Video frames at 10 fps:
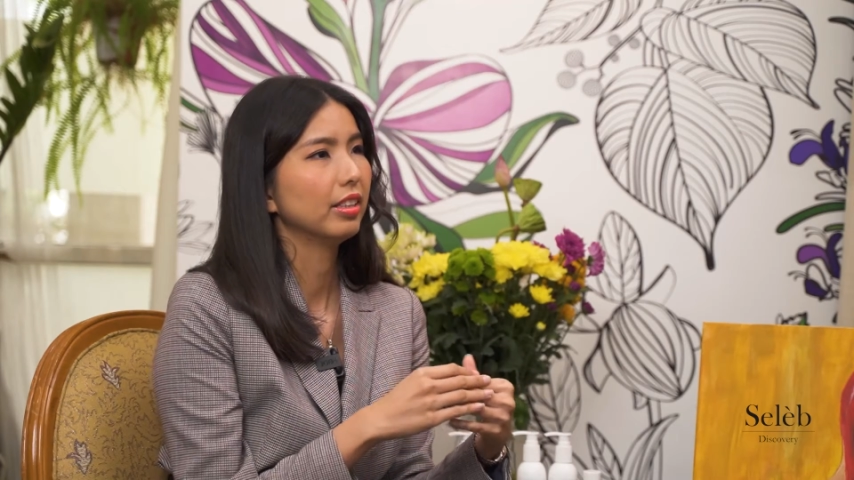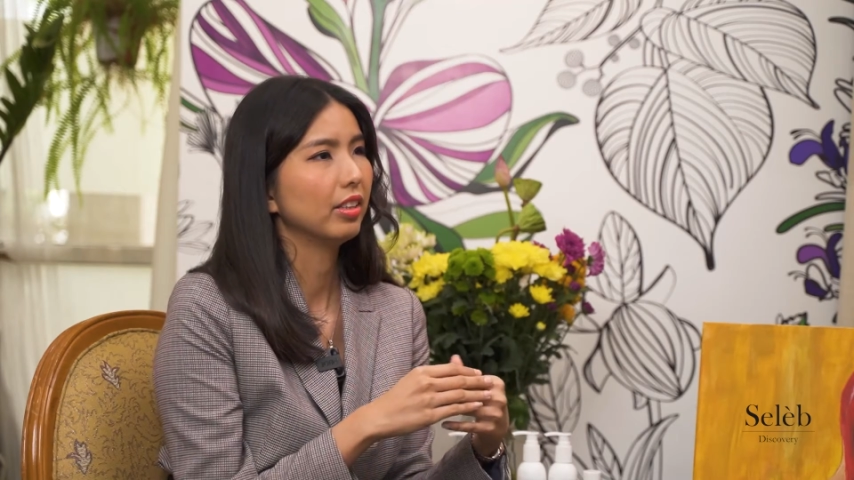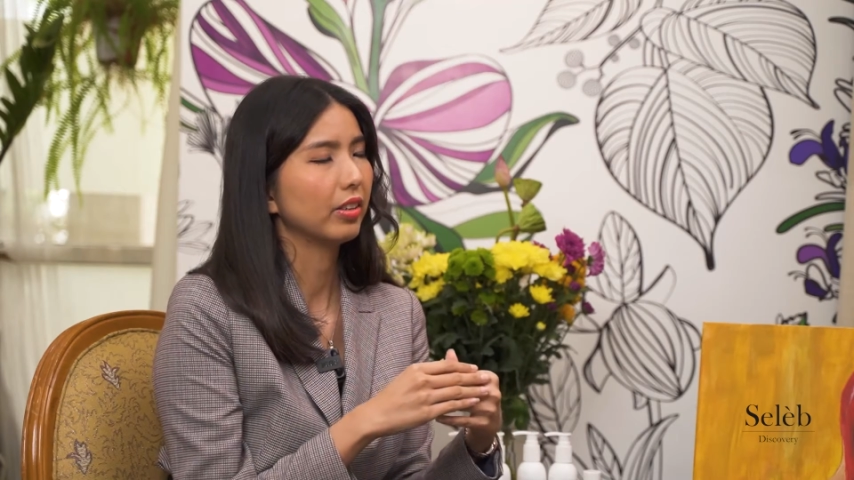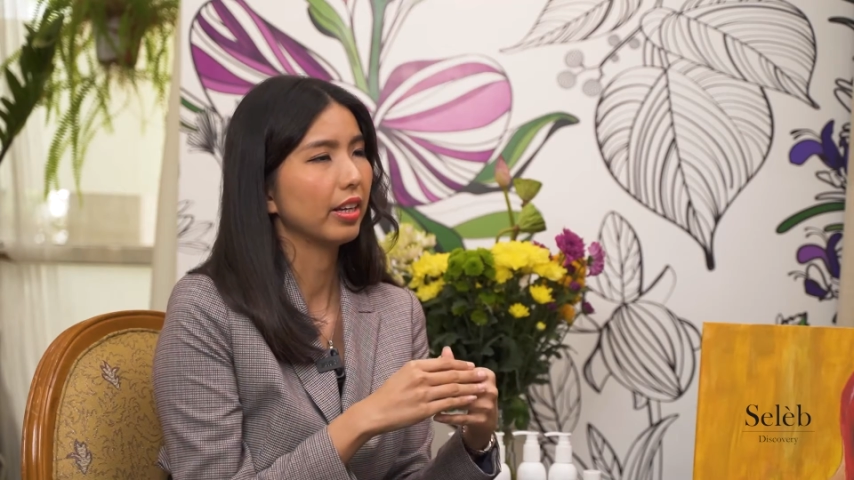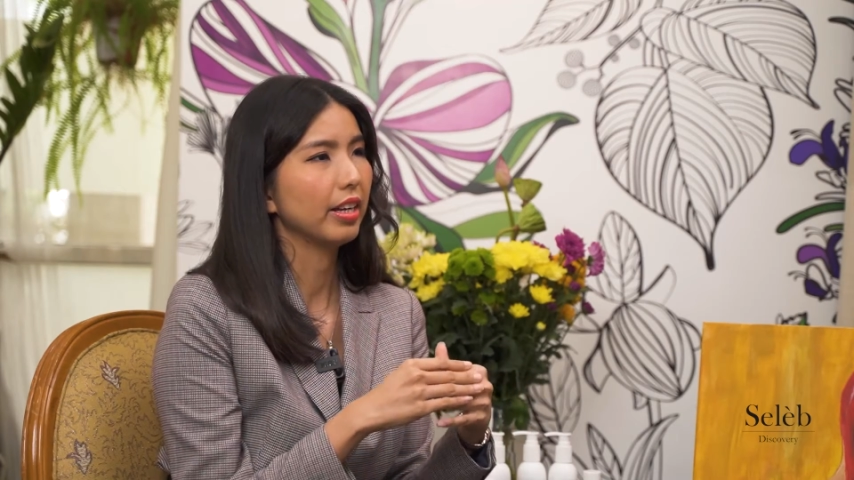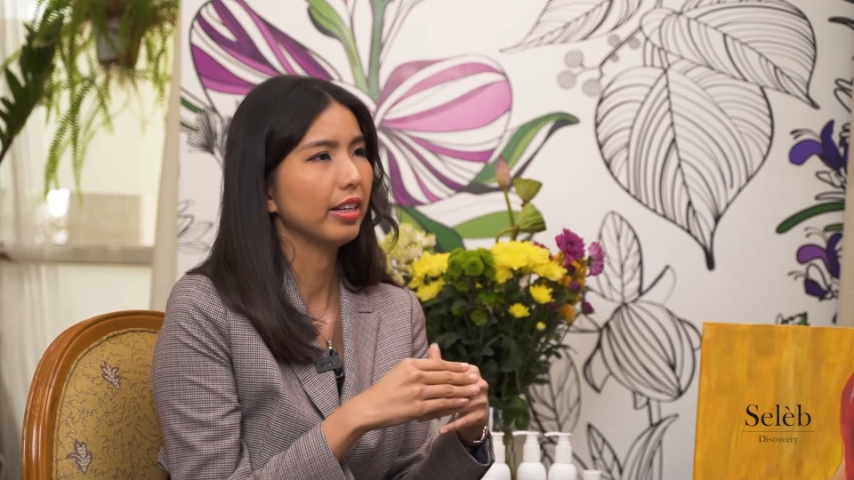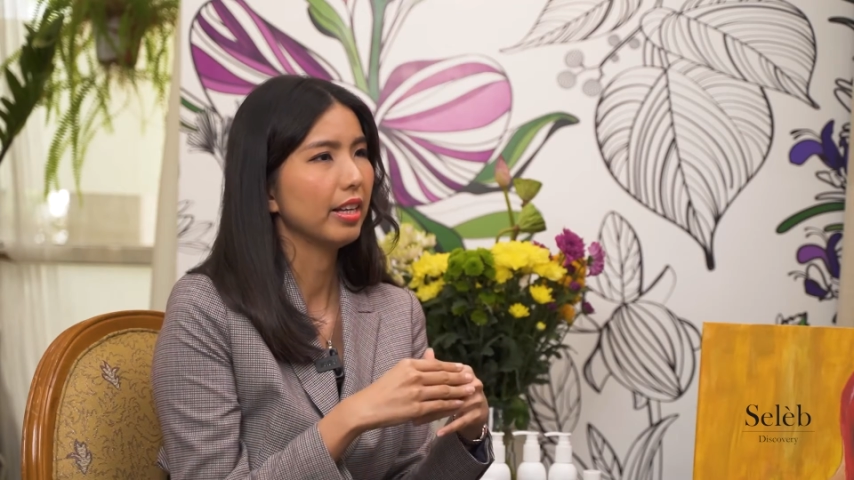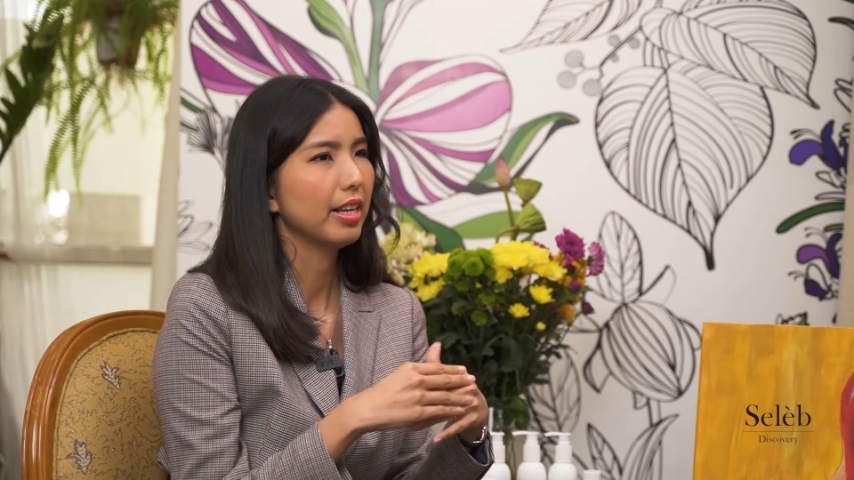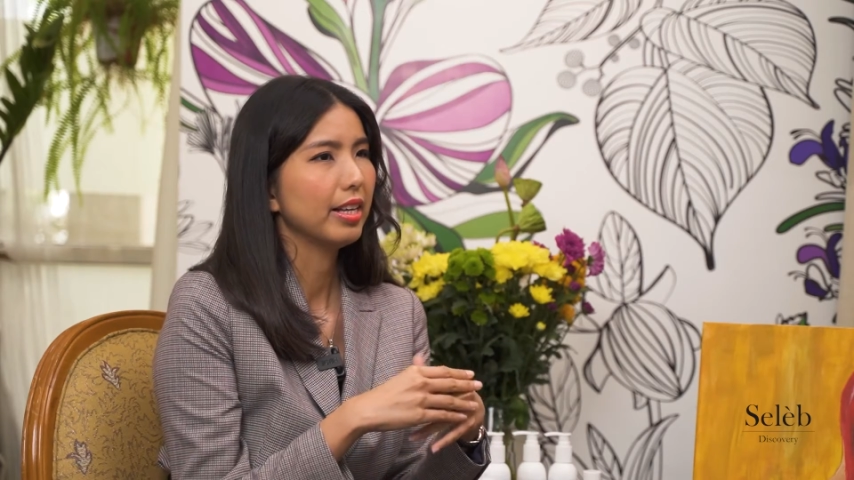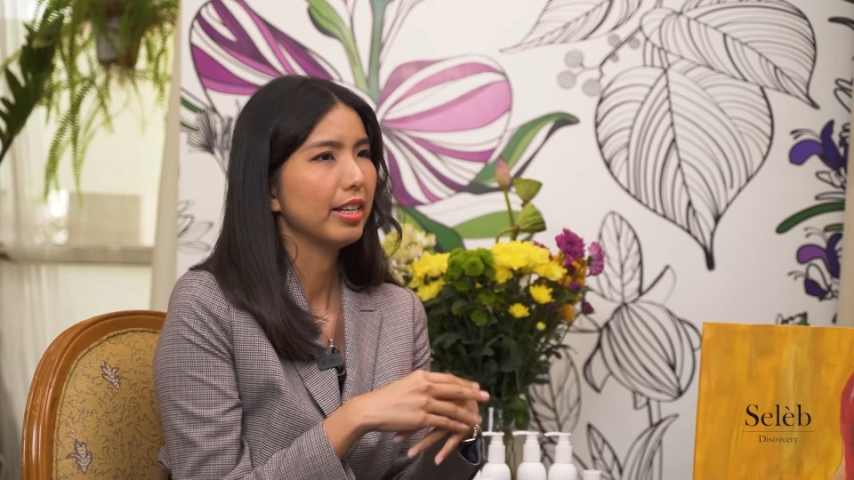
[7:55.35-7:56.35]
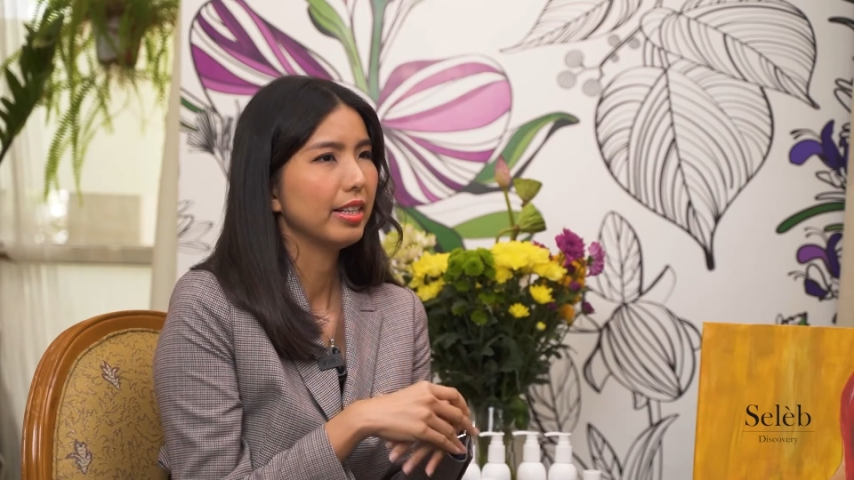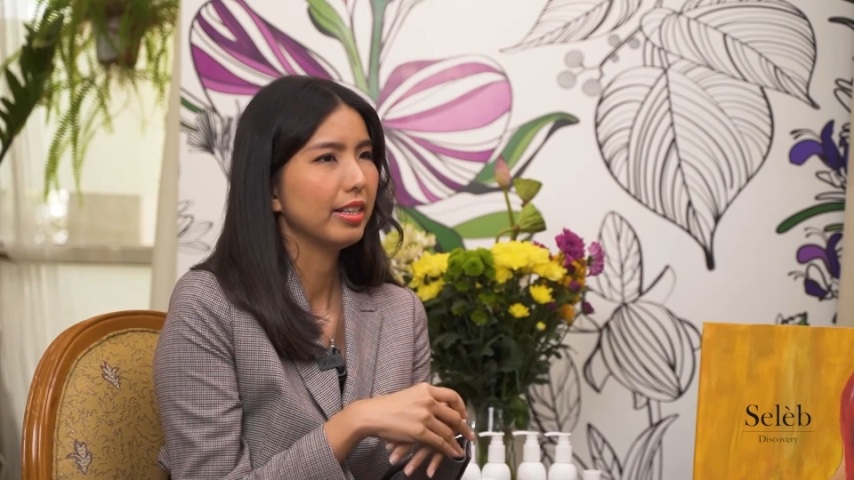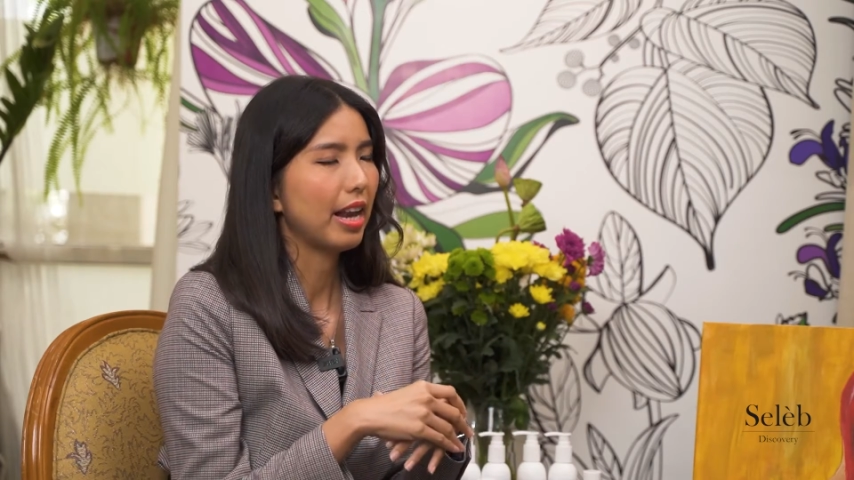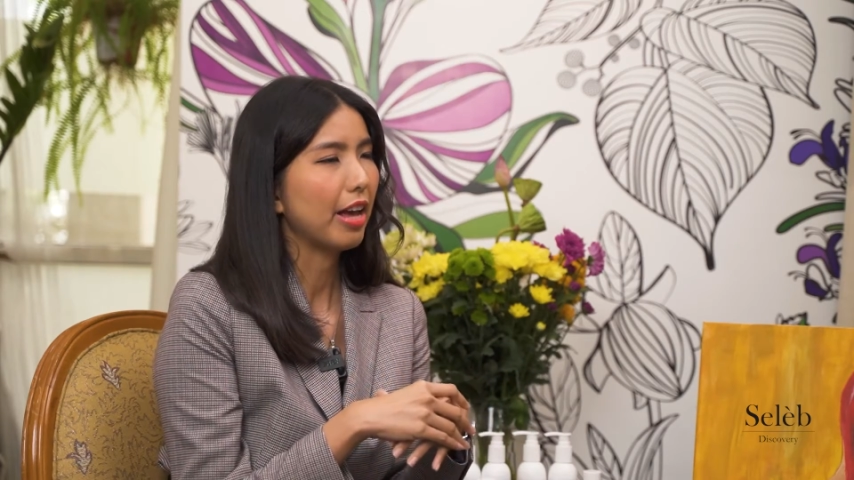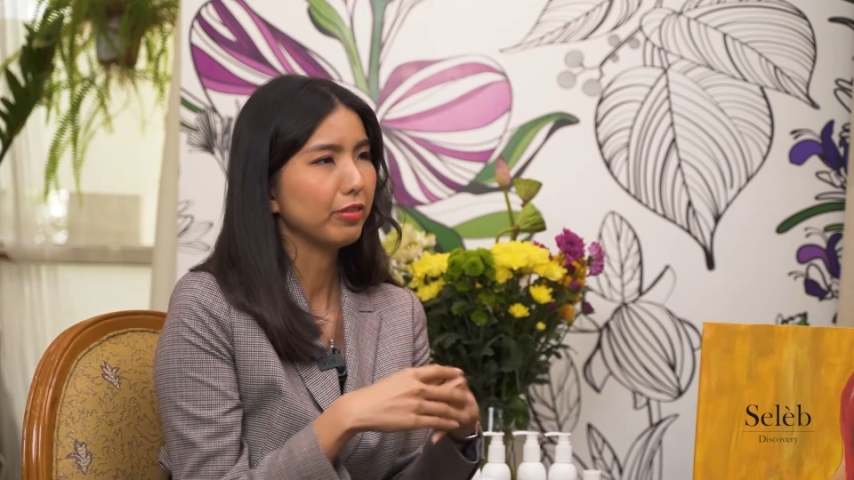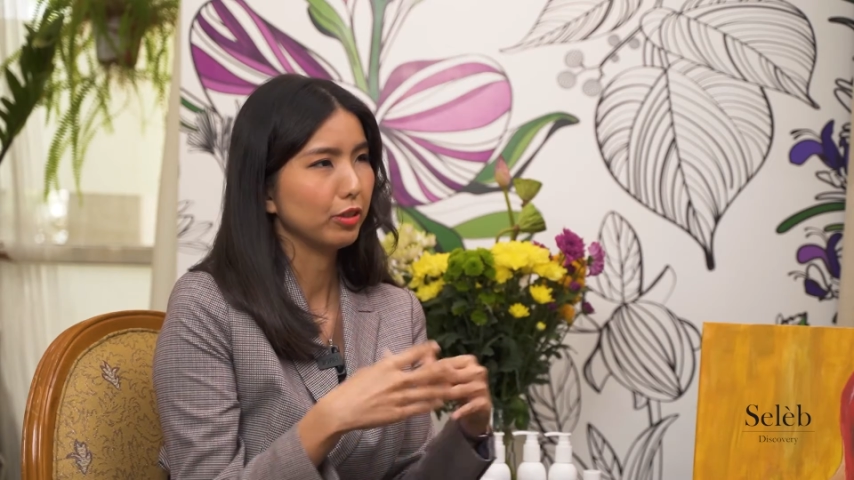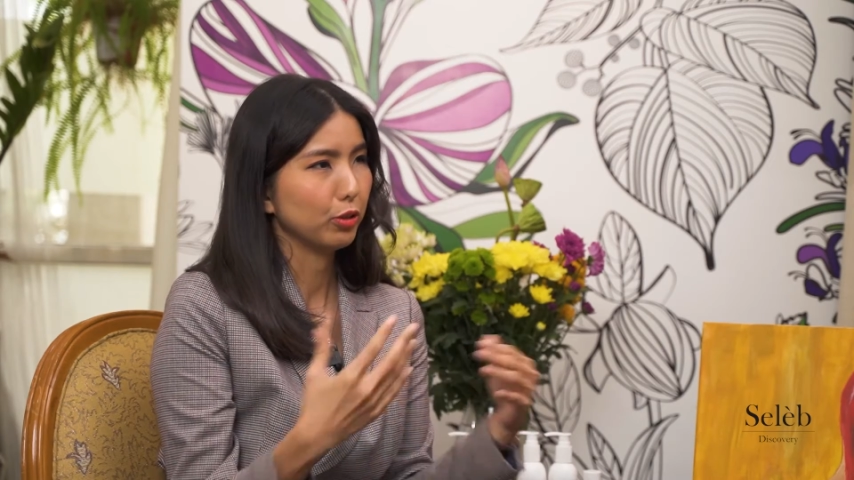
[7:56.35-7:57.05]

Okay, life is